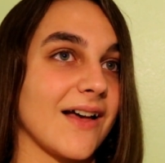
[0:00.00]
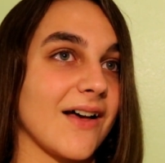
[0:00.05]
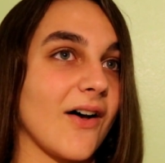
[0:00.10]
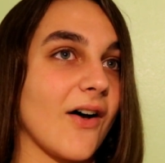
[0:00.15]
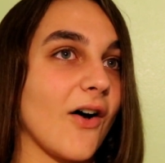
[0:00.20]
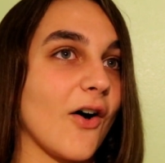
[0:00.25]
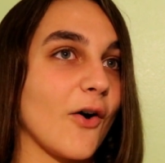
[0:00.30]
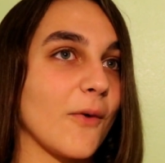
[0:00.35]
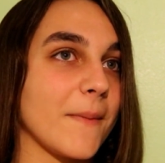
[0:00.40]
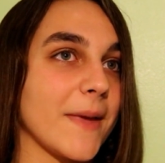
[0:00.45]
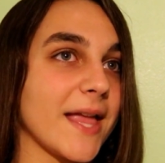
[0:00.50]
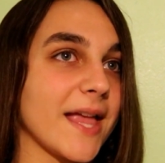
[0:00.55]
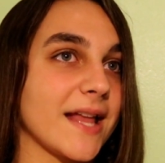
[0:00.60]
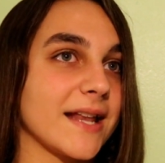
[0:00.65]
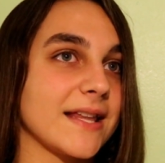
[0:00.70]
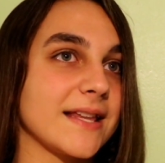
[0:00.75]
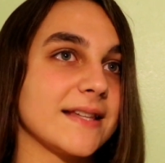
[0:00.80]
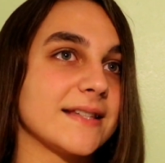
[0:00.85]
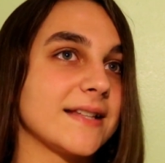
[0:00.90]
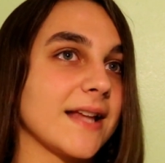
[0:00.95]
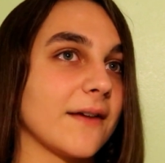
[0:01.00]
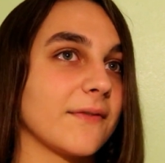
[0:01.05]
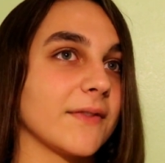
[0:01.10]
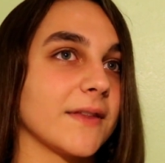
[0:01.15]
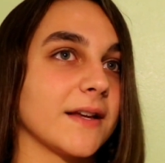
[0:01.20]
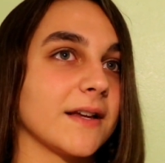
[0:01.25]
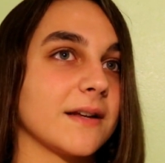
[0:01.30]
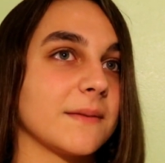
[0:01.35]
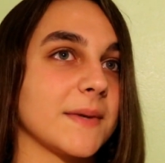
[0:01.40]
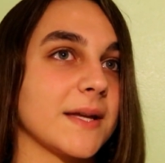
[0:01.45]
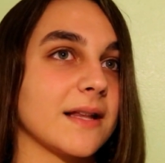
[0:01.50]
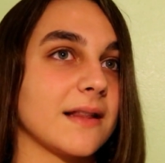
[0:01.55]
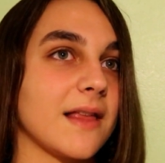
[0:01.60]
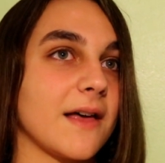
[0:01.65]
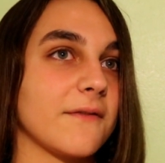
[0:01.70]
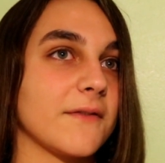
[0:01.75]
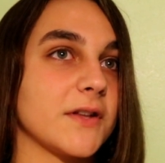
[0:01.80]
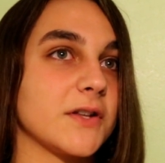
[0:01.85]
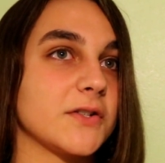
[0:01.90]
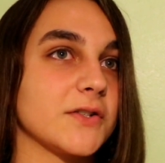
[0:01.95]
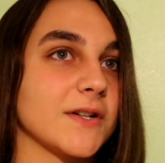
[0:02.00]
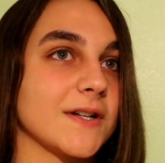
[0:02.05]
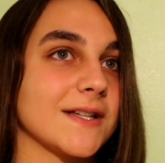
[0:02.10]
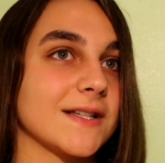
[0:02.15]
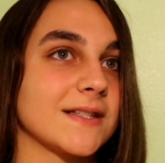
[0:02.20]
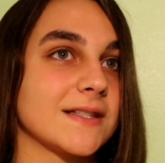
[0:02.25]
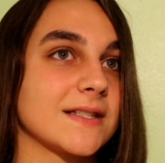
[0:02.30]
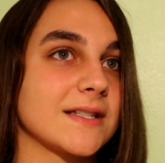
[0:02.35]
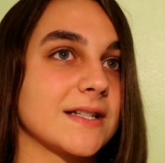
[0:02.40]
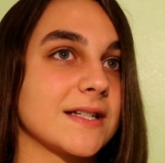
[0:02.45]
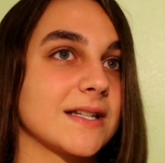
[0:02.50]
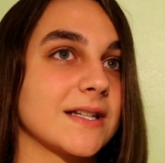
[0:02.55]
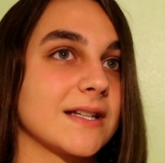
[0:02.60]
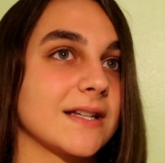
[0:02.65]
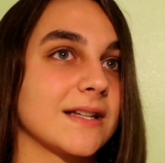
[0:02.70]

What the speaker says: Oh man, he's definitely gonna be a love interest.